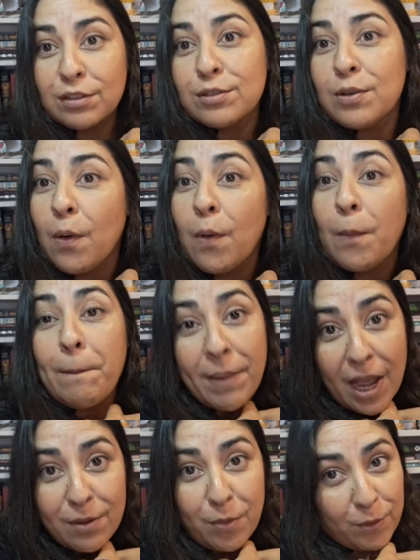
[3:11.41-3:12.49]
So
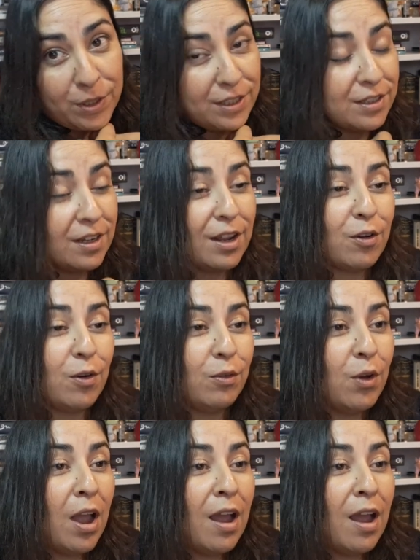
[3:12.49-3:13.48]
my vote is gonna go